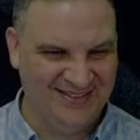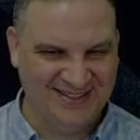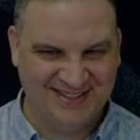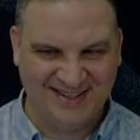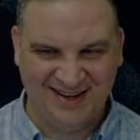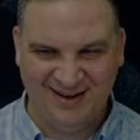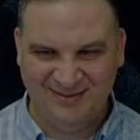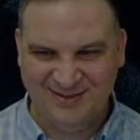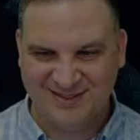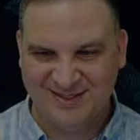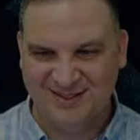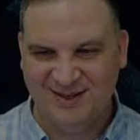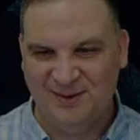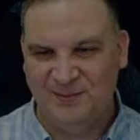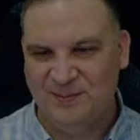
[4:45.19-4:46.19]
This camera is
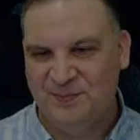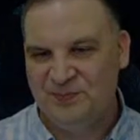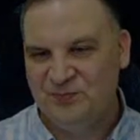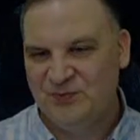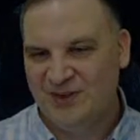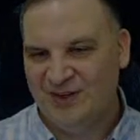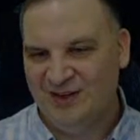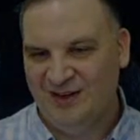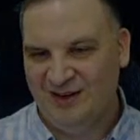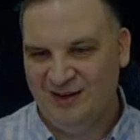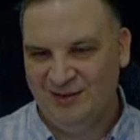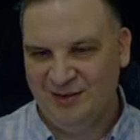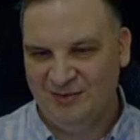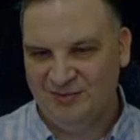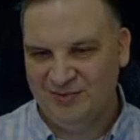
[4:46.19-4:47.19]
going to
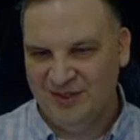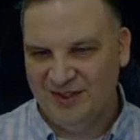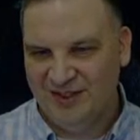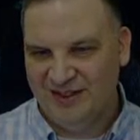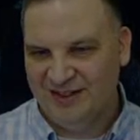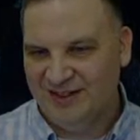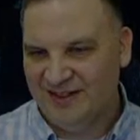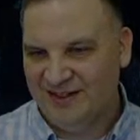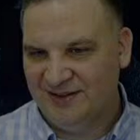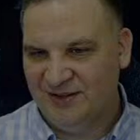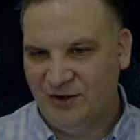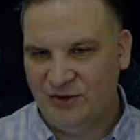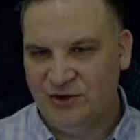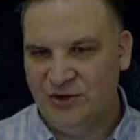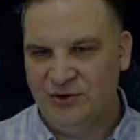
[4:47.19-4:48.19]
uh,
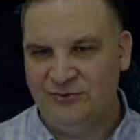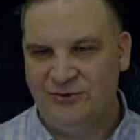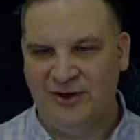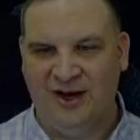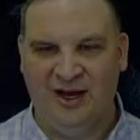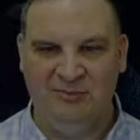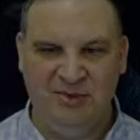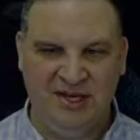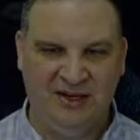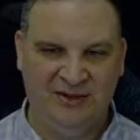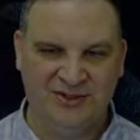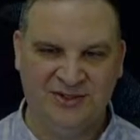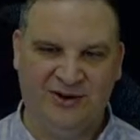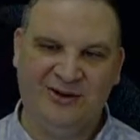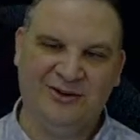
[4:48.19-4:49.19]
go goofy on me and I'll
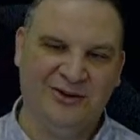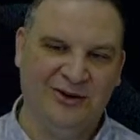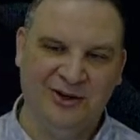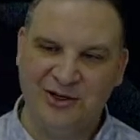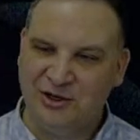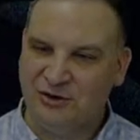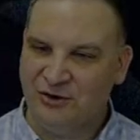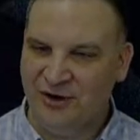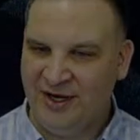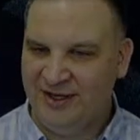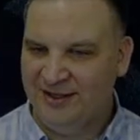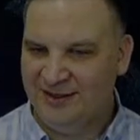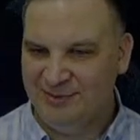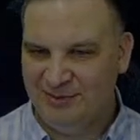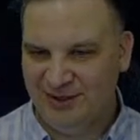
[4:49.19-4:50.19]
start turning
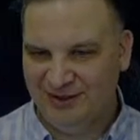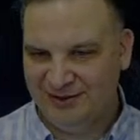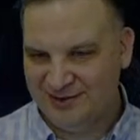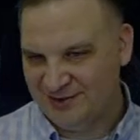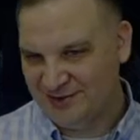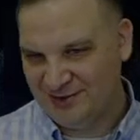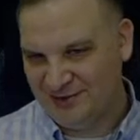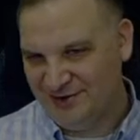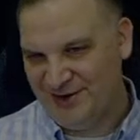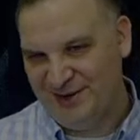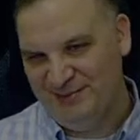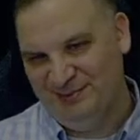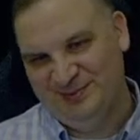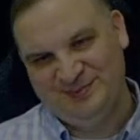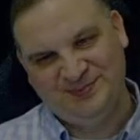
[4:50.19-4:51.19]
green in the middle of the
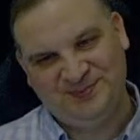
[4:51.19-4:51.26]
stream.